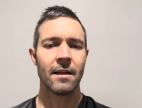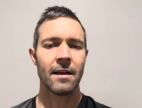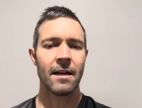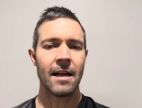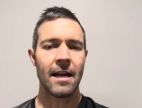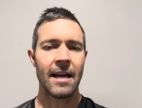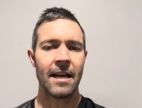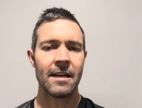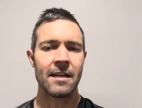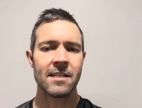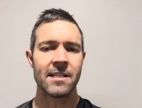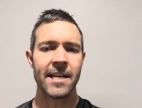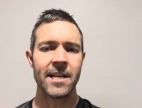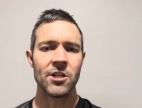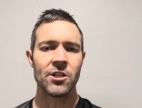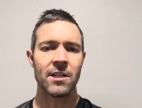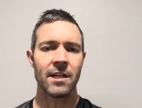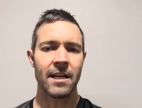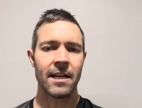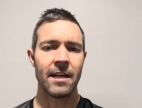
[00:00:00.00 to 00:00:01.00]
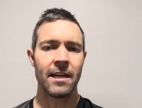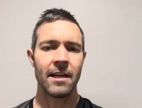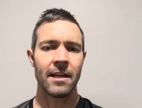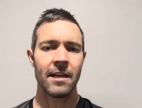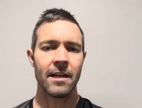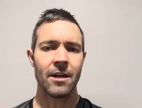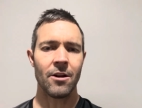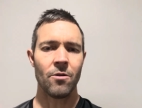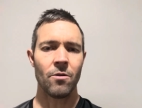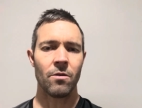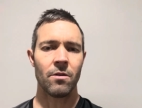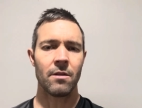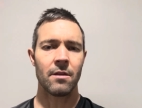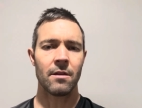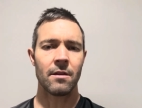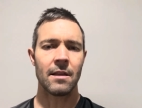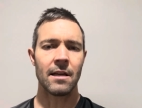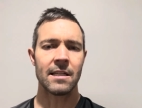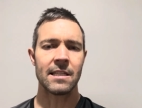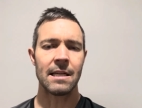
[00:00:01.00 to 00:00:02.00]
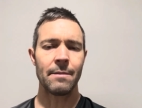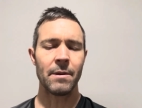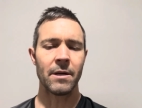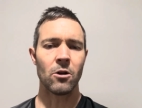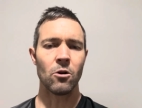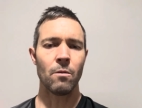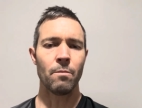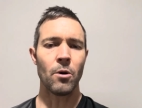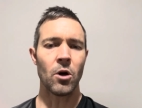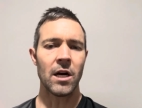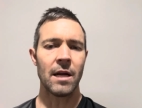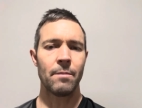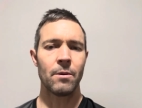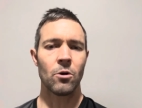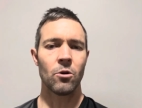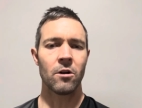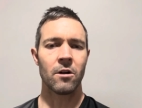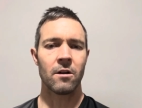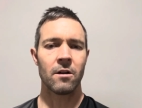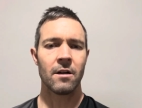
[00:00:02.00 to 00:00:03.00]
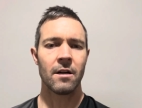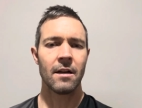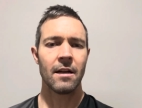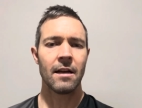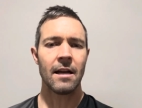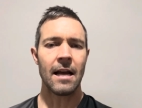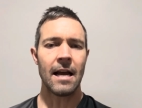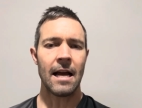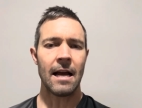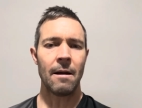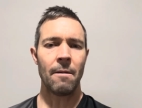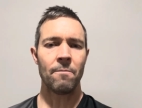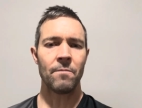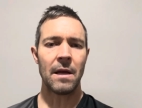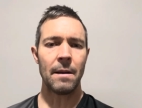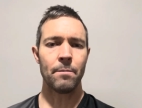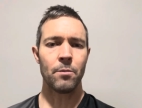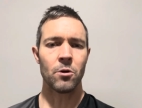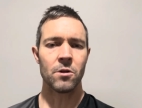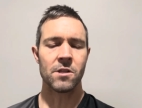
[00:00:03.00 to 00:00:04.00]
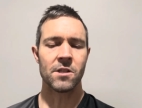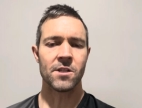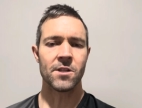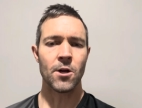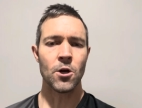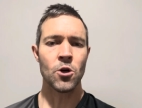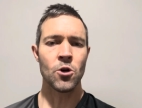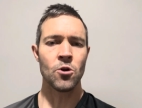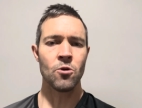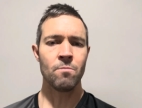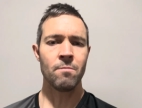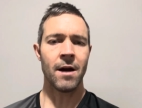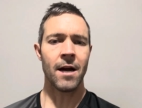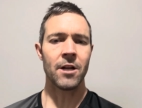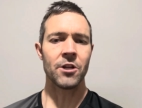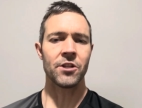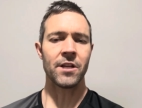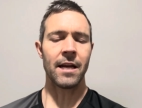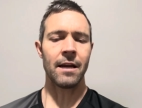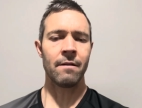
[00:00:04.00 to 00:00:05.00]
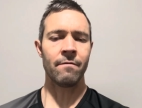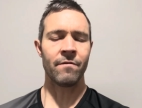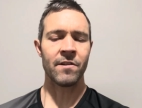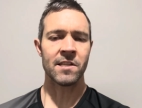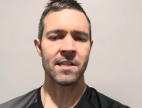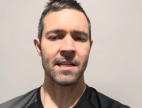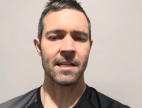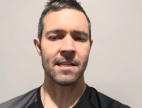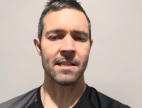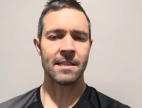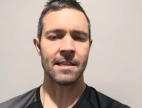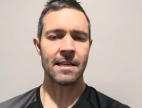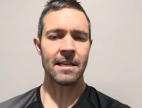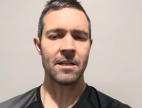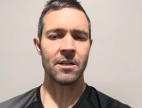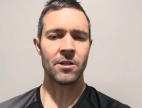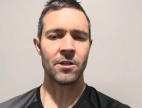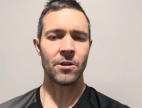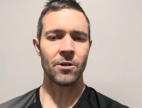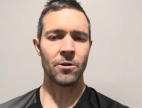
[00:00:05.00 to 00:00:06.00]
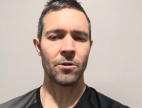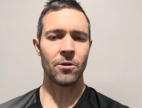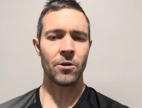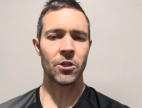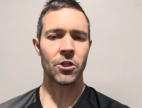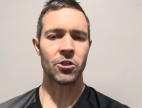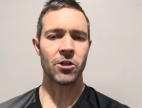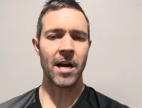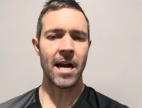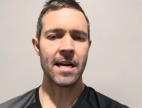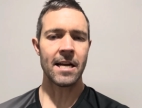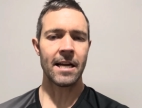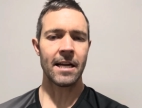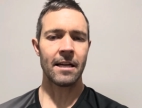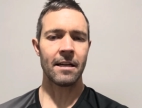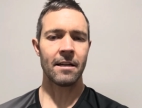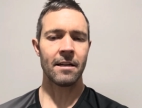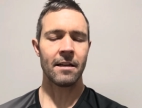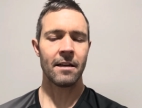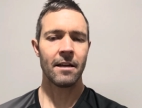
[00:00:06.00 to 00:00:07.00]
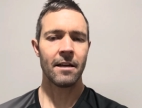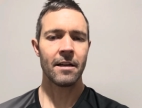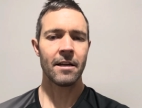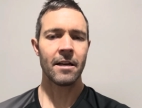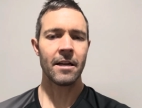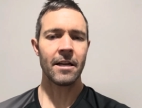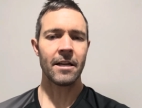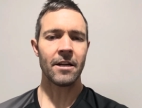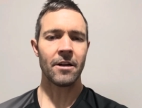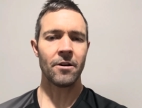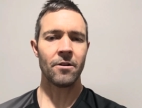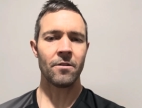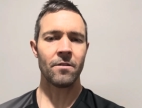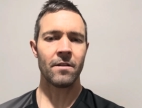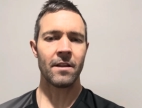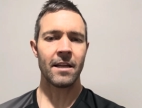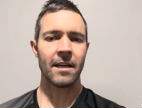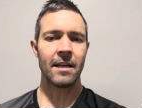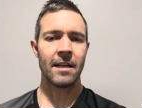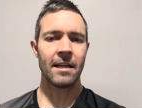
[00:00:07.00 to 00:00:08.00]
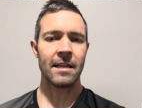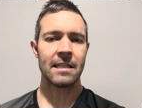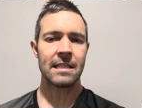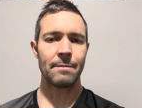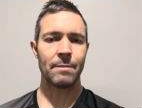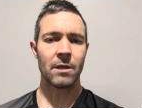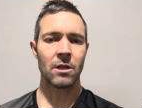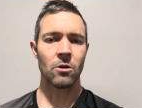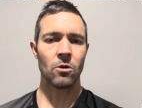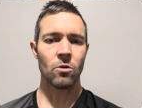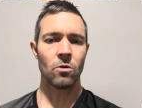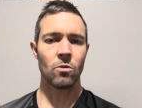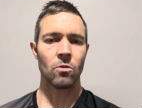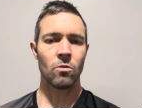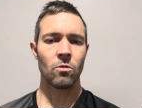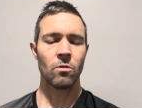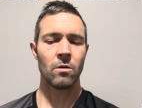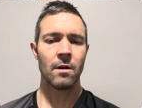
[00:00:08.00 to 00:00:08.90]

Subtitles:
And essentially, the typical bodybuilder, they put so much emphasis into training, the typical